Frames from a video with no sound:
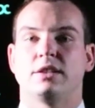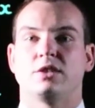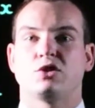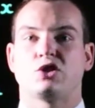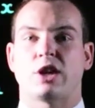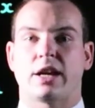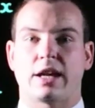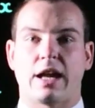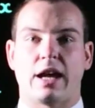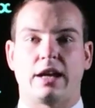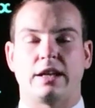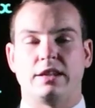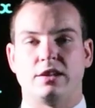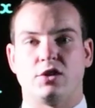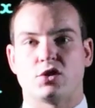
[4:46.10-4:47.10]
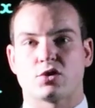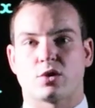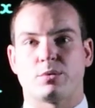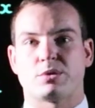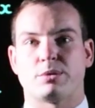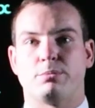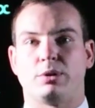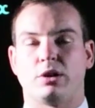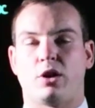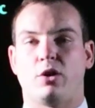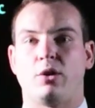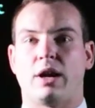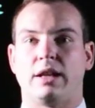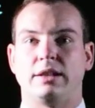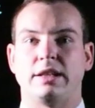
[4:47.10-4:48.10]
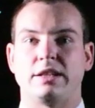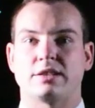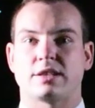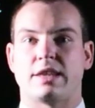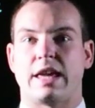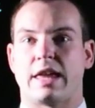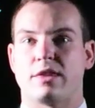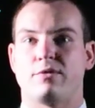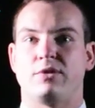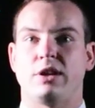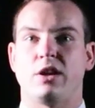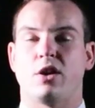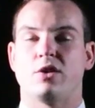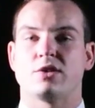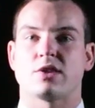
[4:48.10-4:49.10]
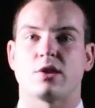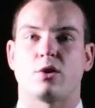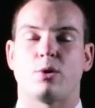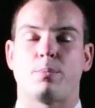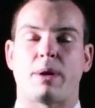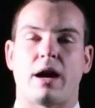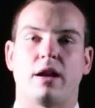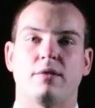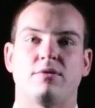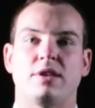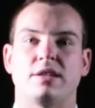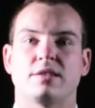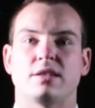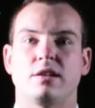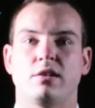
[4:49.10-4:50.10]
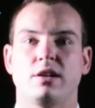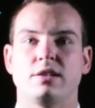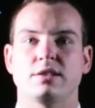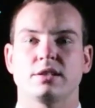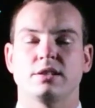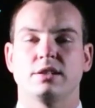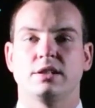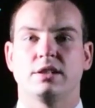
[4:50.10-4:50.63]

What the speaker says: Check out in the description below a link to the other videos that are a part of this series.